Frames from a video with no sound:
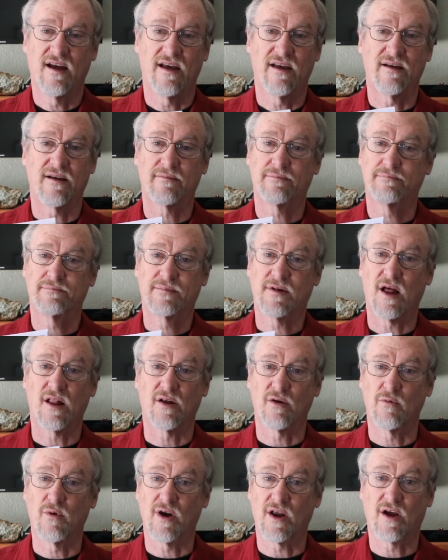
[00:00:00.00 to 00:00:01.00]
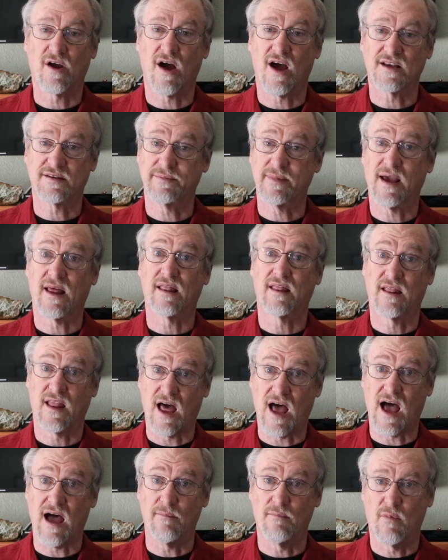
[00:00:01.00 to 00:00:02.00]
uh, color would have cost me a
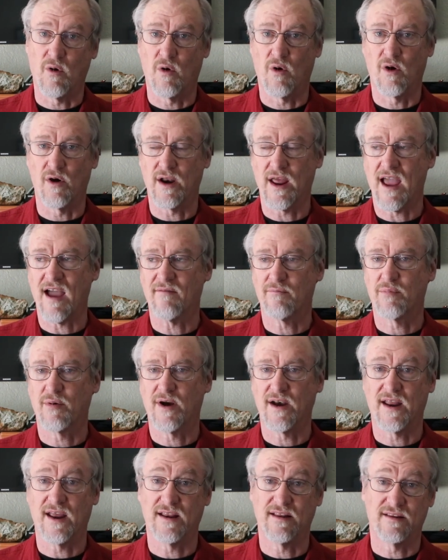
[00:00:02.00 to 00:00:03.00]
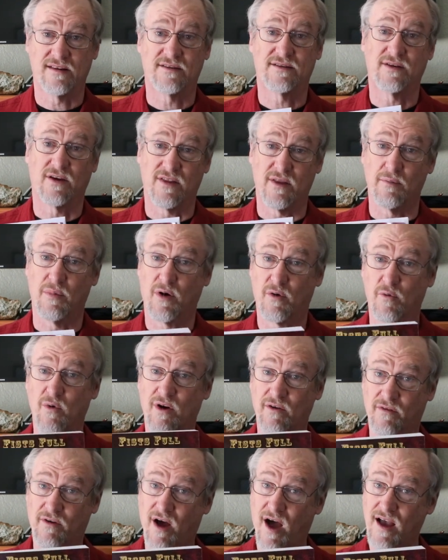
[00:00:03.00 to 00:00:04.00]
lot more to have printed, and so the book
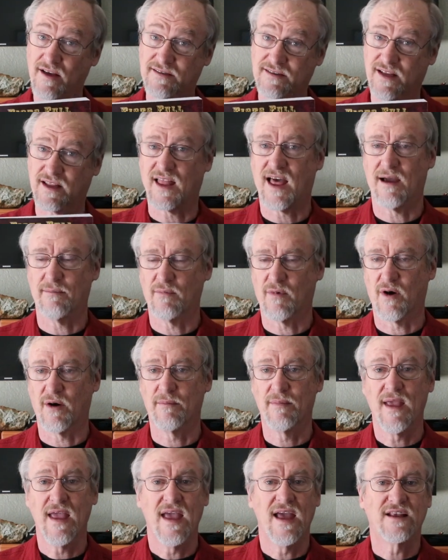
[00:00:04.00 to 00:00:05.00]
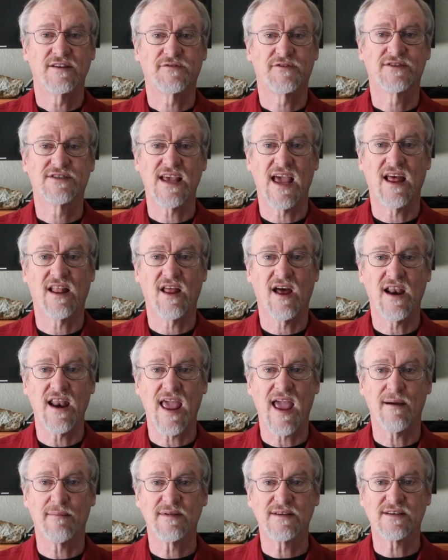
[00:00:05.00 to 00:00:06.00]
would have cost a lot more. It's for sale on
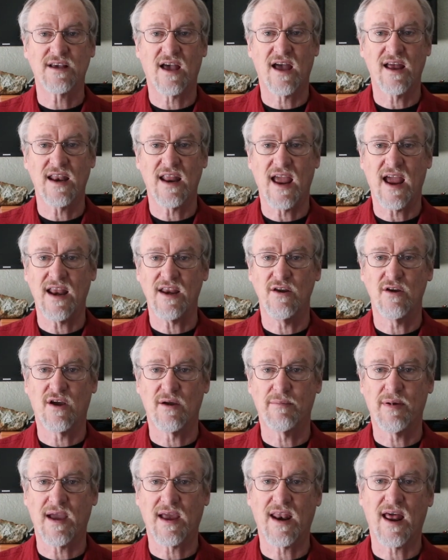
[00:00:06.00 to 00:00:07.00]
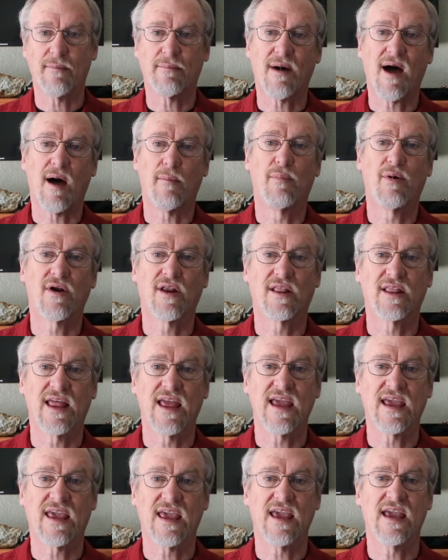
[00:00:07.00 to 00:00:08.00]
Amazon, and you can pick it up. I'll put a
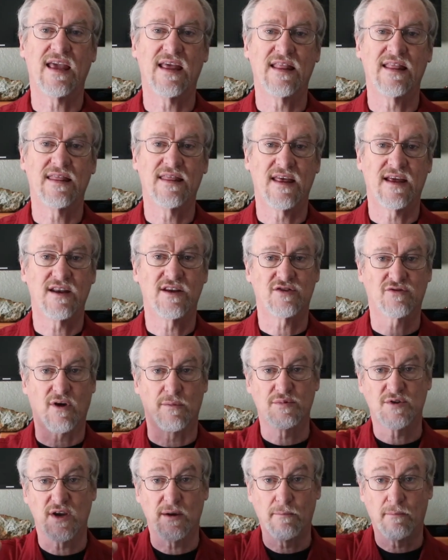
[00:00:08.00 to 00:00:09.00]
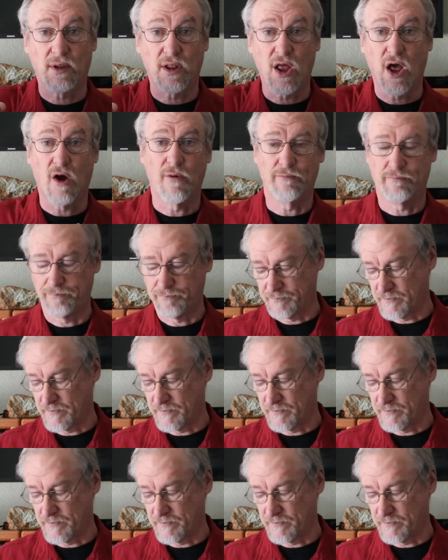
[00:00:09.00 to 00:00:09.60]
link in the description below.